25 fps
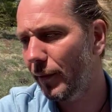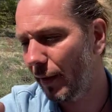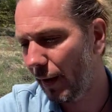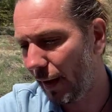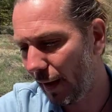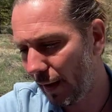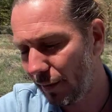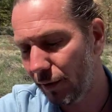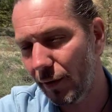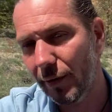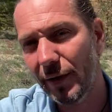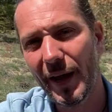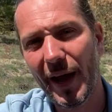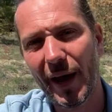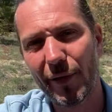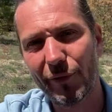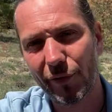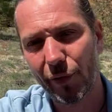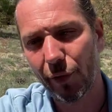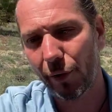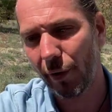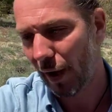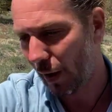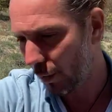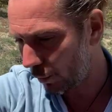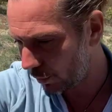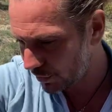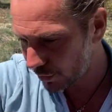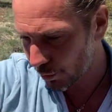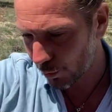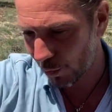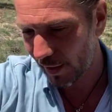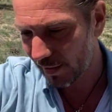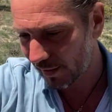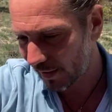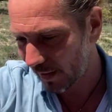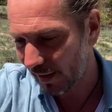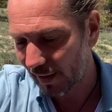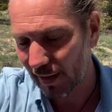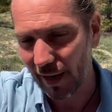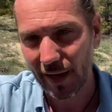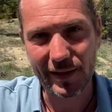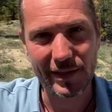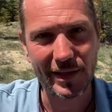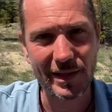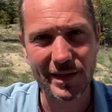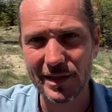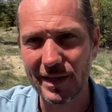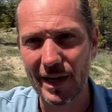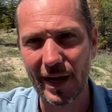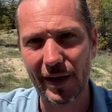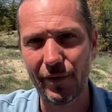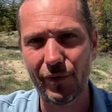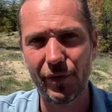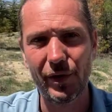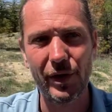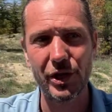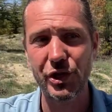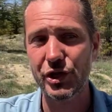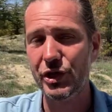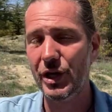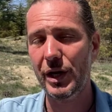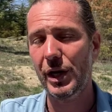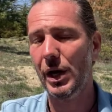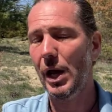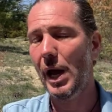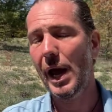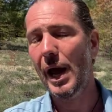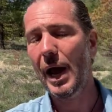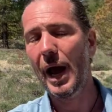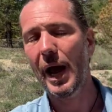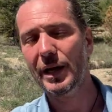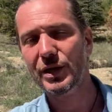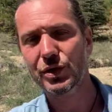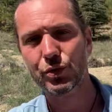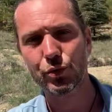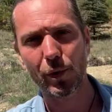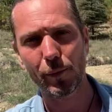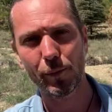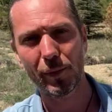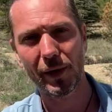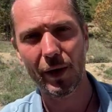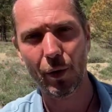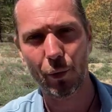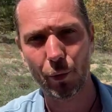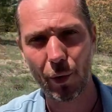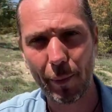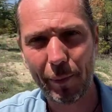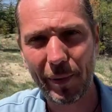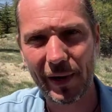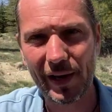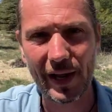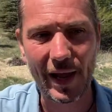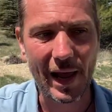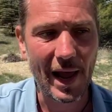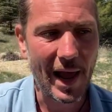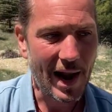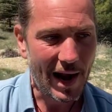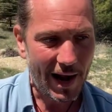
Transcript: And the day after, I was writing like this and finishing extremely rapidly,